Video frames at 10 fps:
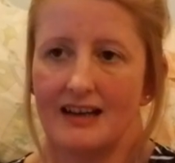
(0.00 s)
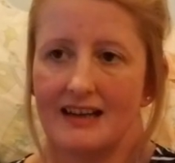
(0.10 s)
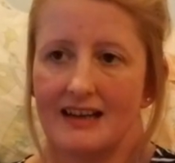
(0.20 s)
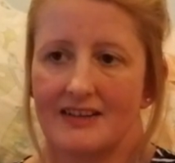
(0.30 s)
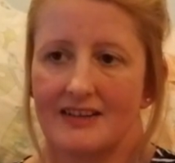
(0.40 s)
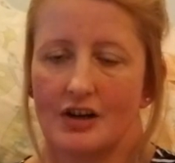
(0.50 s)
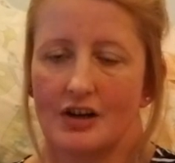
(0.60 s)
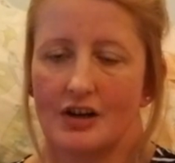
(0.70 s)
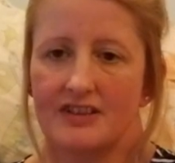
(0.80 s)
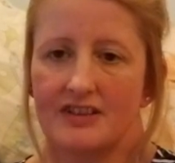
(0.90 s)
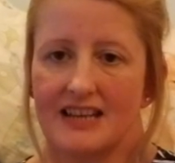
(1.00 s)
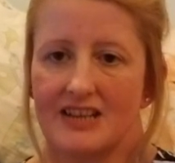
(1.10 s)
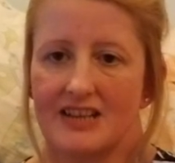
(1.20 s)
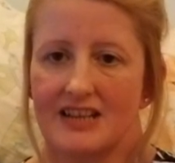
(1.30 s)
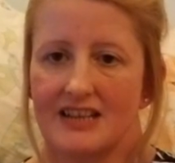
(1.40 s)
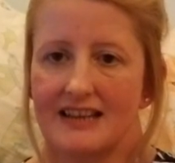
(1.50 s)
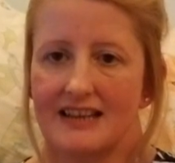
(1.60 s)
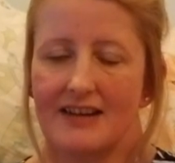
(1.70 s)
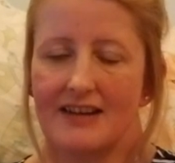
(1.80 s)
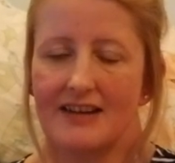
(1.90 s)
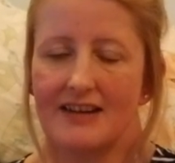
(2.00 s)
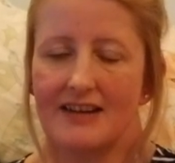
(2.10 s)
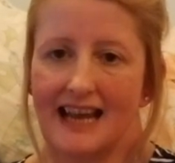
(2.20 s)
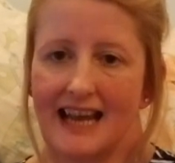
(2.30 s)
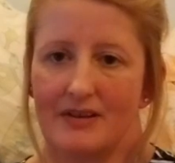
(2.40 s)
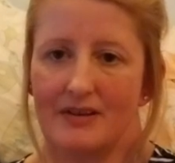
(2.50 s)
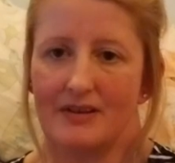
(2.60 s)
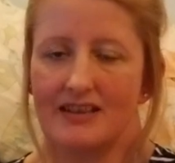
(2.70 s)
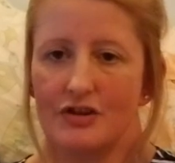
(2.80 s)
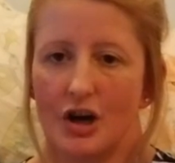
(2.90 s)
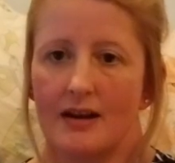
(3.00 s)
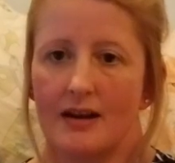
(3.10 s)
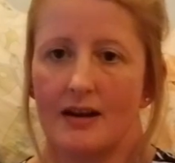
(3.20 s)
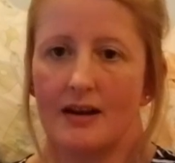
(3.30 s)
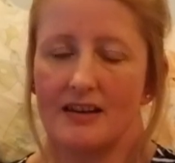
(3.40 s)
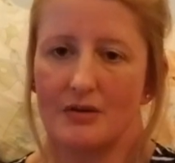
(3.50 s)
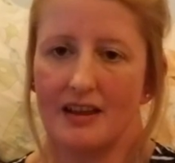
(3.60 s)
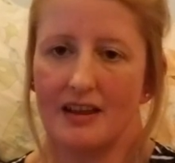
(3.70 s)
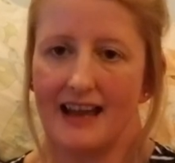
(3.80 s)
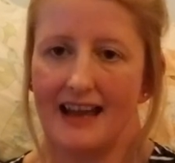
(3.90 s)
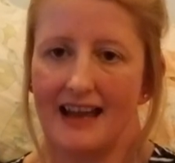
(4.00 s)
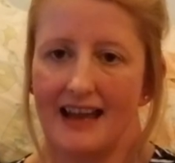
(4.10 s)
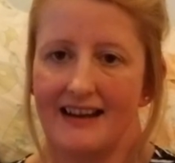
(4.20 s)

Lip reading: the conversations and everything that happens in the time that you are there